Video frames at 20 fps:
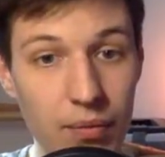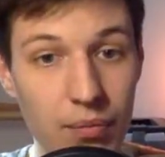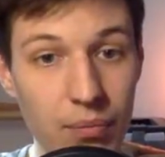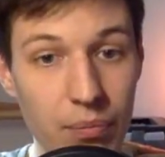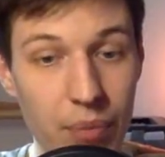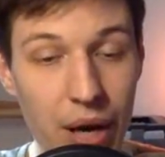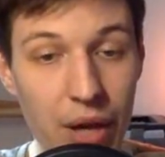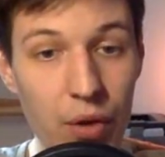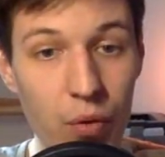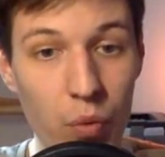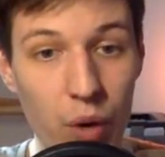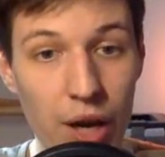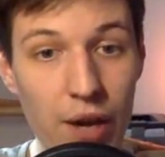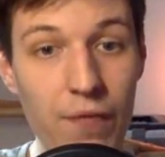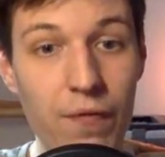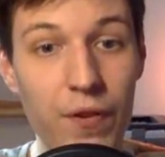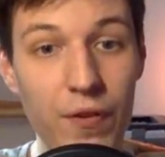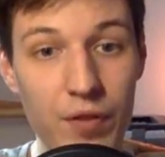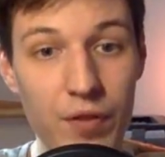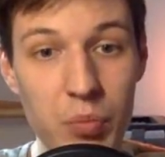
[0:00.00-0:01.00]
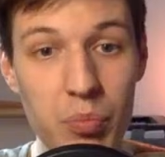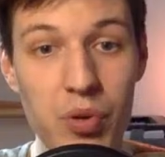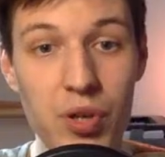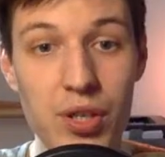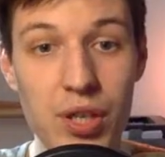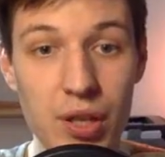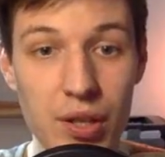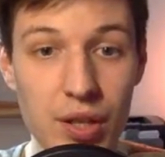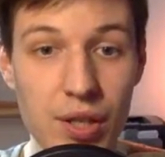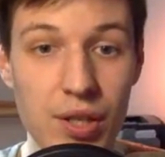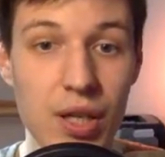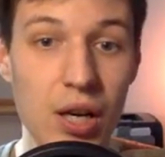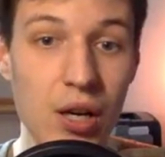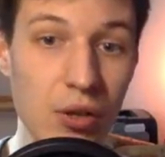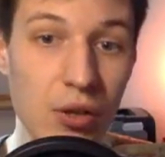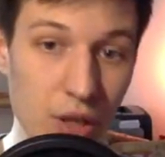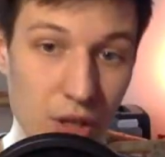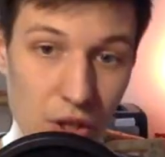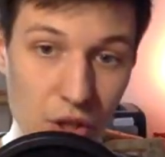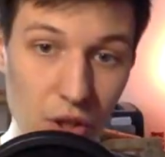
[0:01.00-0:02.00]
By the way, 15%
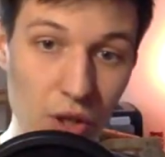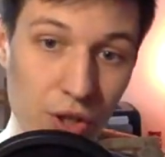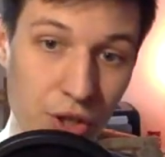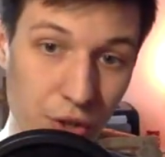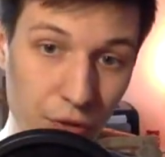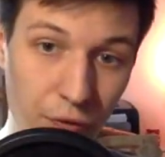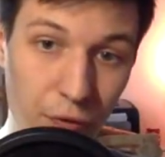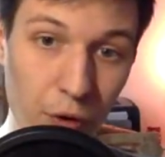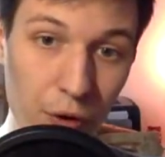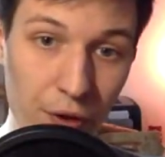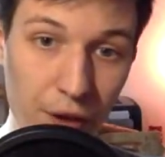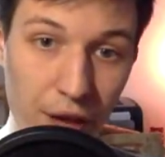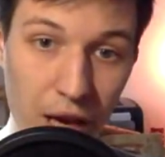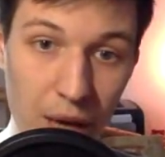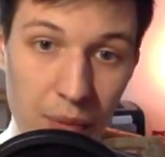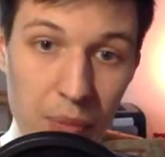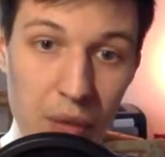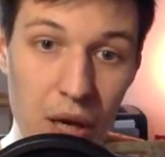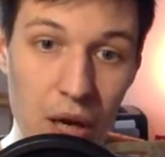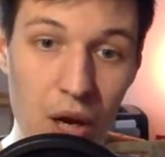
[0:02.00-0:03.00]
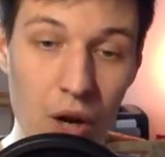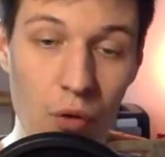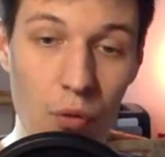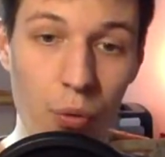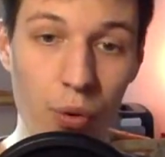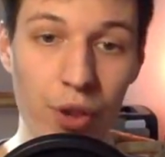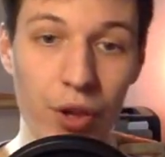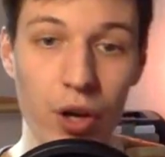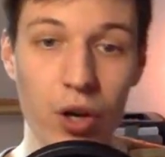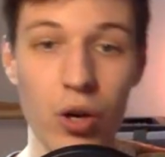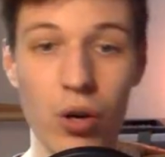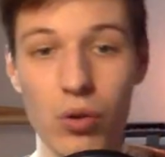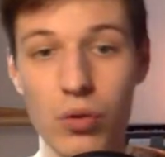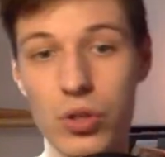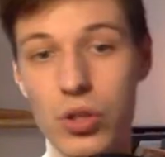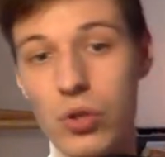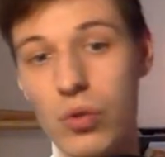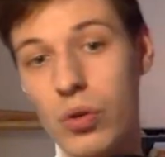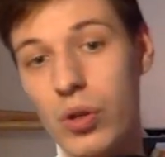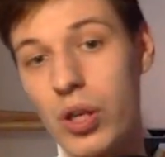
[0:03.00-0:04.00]
discount is also for them with the
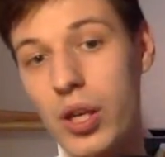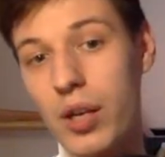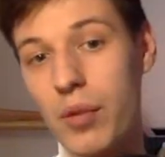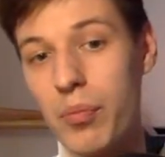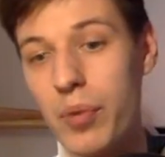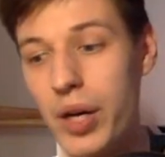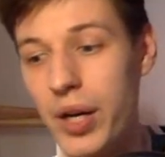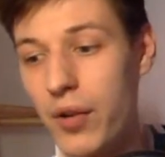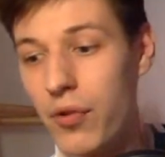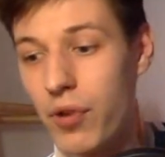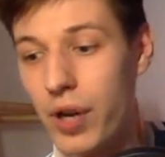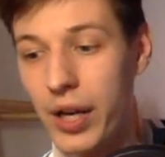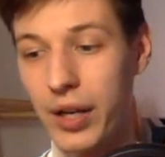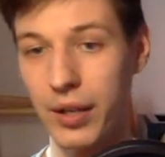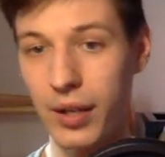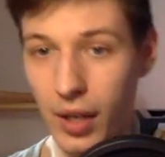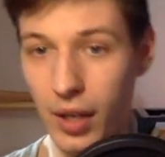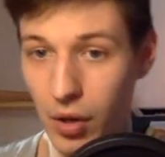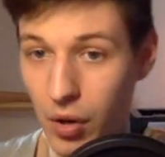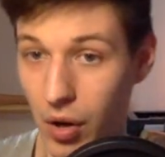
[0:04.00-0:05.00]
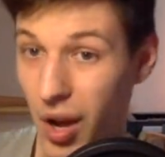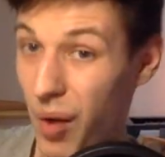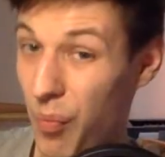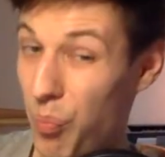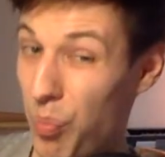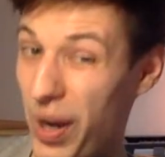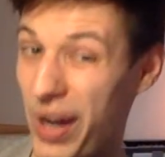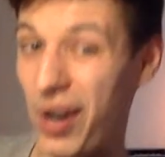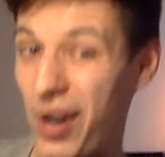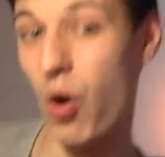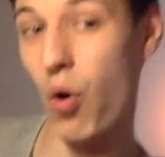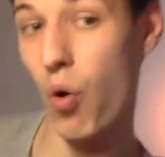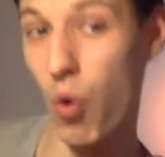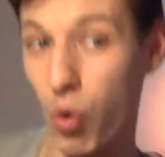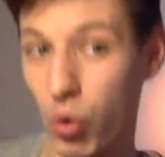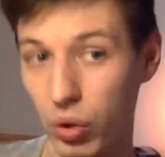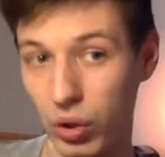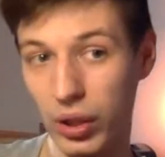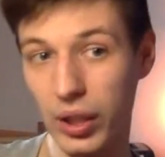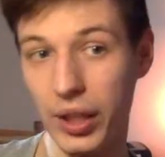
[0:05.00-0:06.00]
code, so you can buy it right now, but
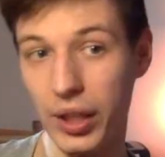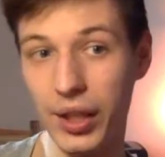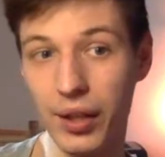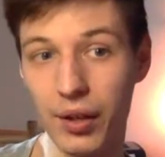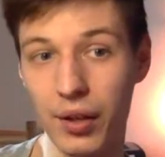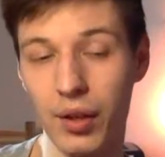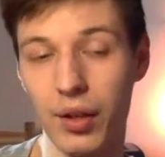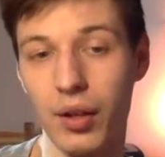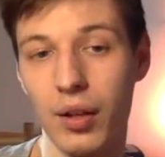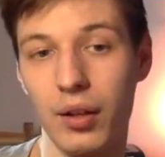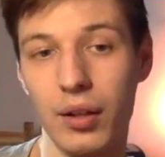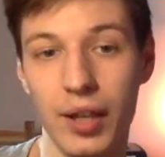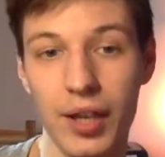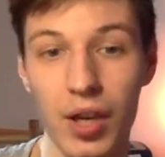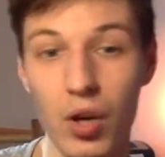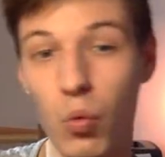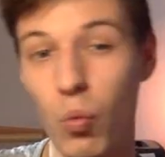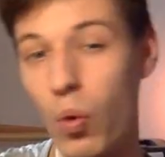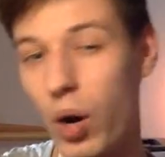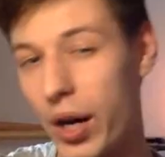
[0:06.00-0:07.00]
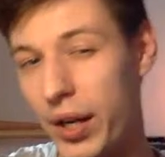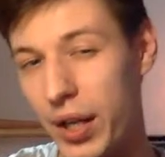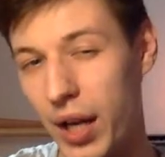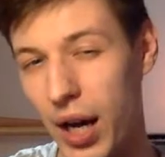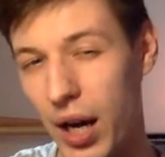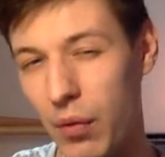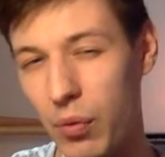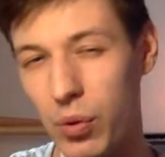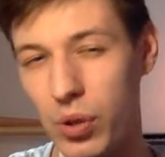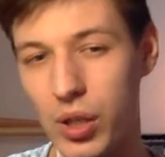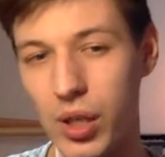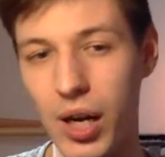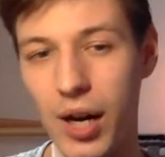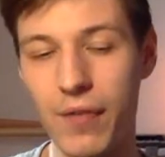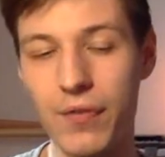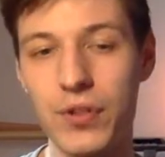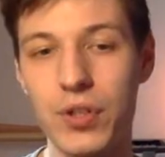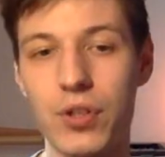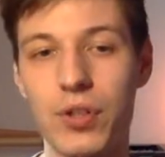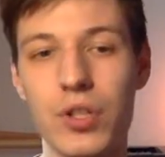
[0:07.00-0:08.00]
only like 1 hour
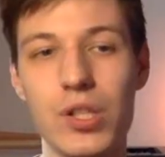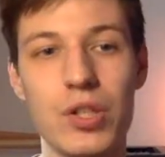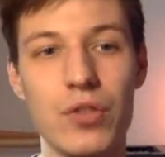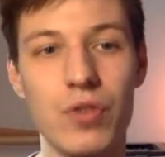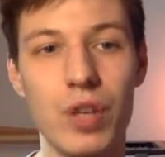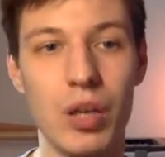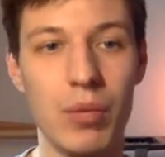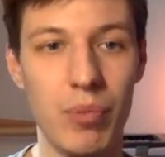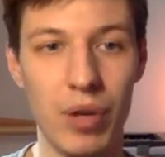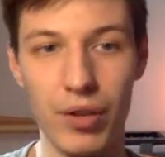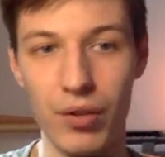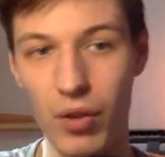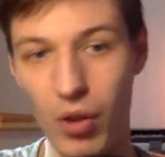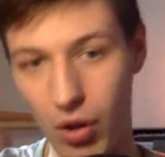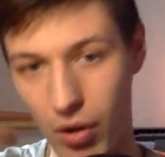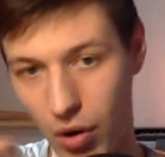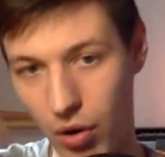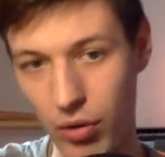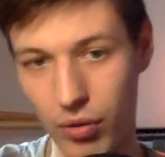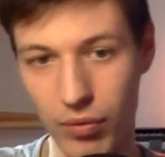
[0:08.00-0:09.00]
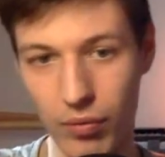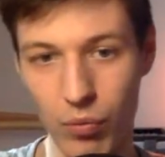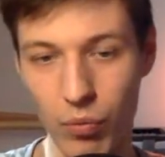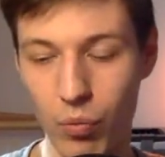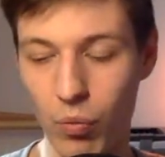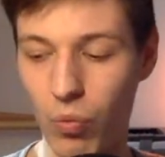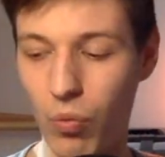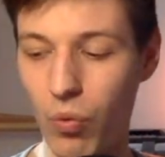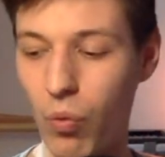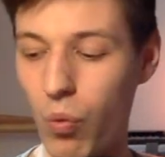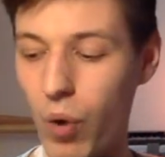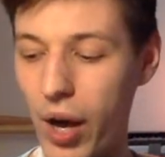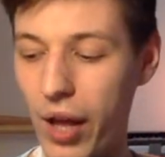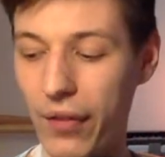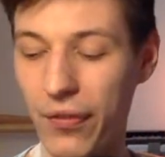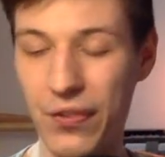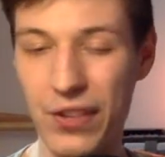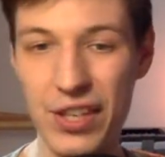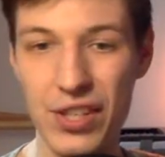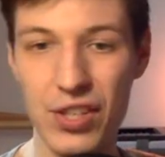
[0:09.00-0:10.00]
after stream and
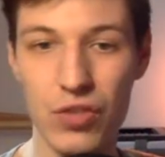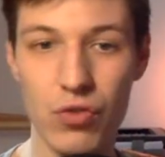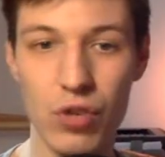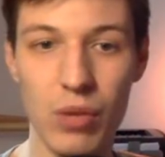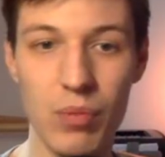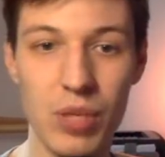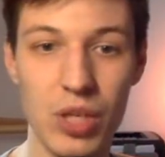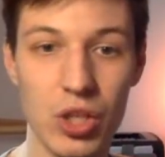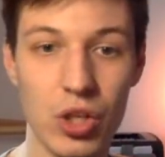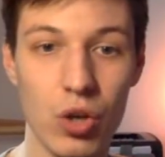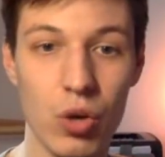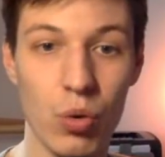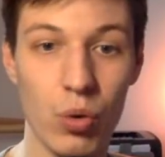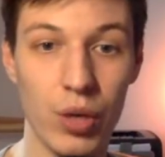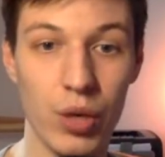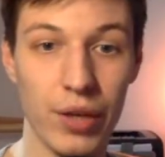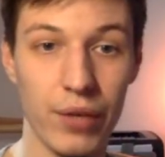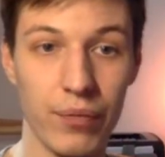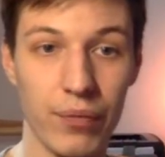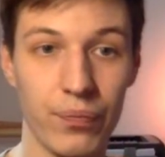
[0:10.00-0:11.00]
while this stream is going.